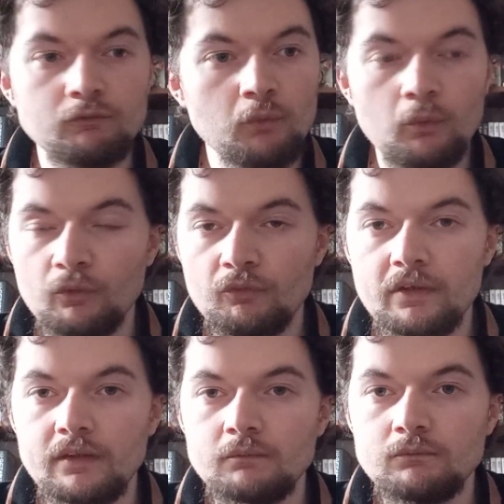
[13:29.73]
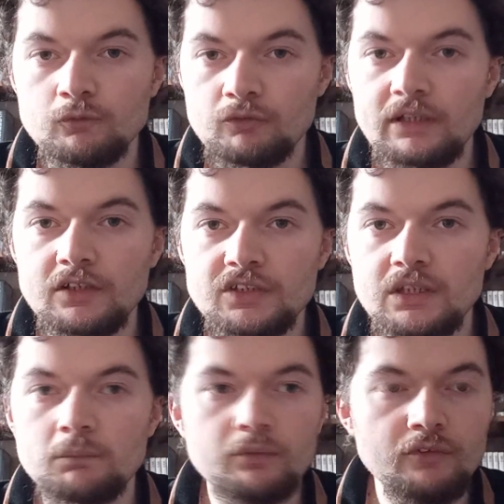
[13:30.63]
All three of them really
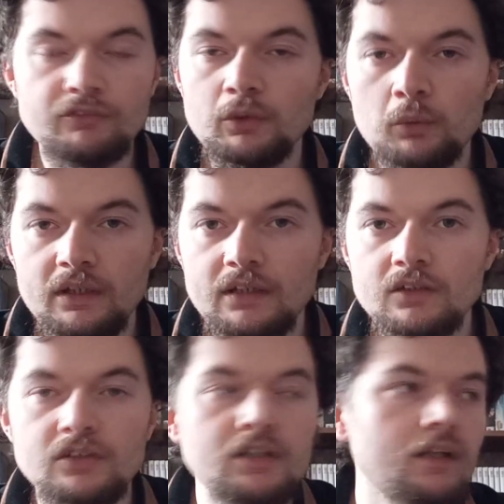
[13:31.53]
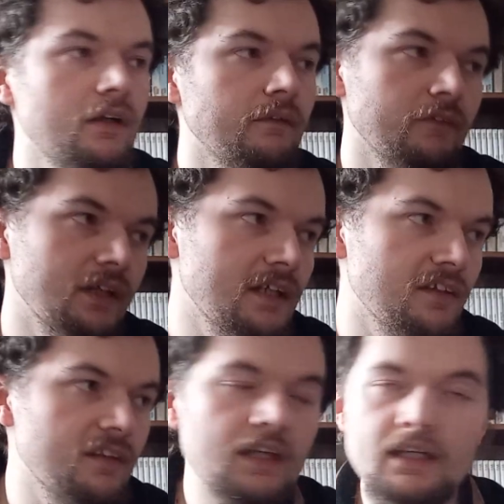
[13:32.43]
cheap, a few quid each. They're
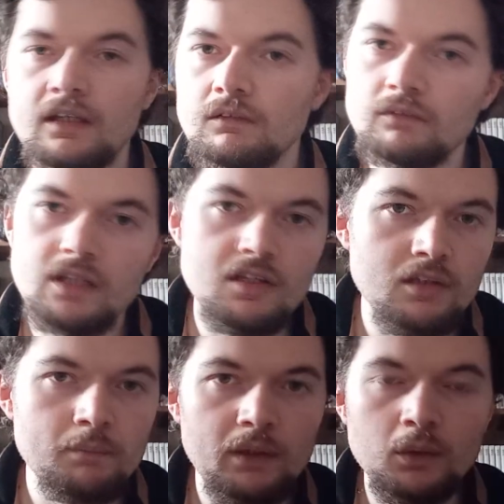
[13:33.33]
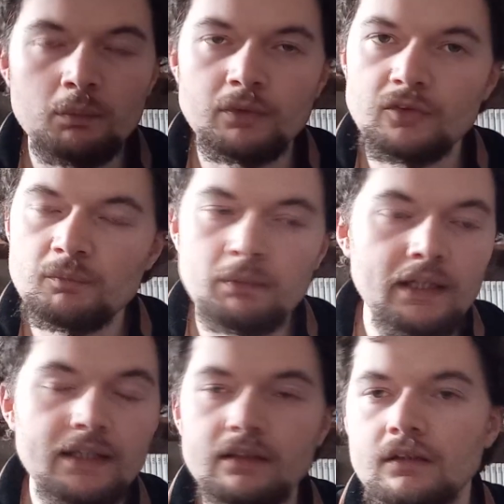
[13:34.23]
easy to get in, easy to pick up and just
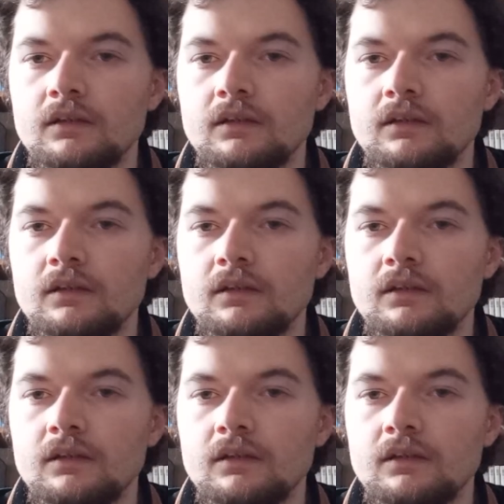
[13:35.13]
play.